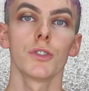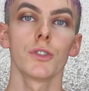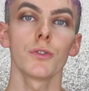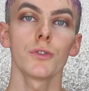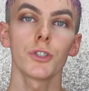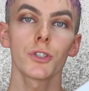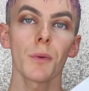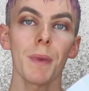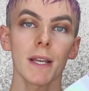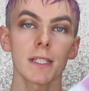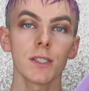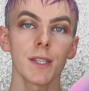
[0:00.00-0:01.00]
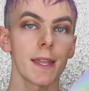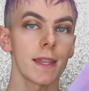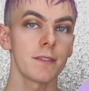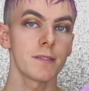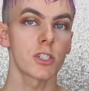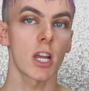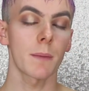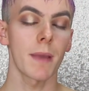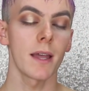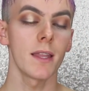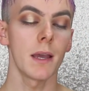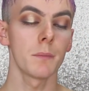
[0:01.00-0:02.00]
So just go back into that Life's a Drag
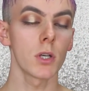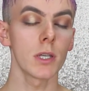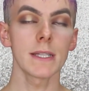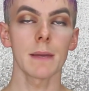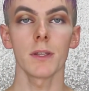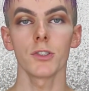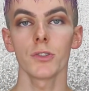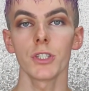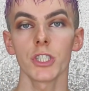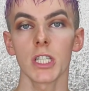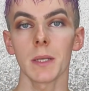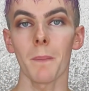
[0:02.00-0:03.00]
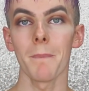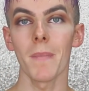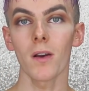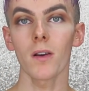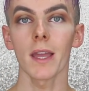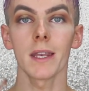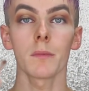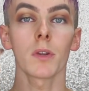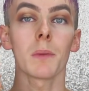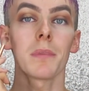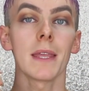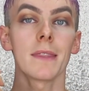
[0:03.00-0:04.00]
palette, I'm going to dip into the shade Mug and I'm going
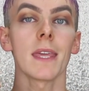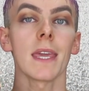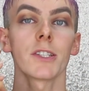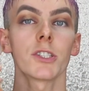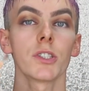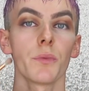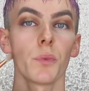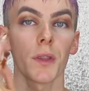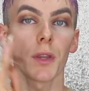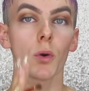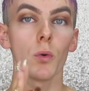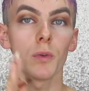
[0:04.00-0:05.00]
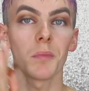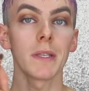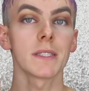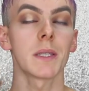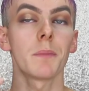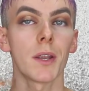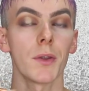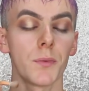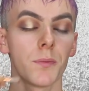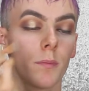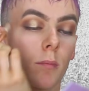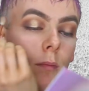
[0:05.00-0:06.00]
to blend the edges of where the gold meets the brown.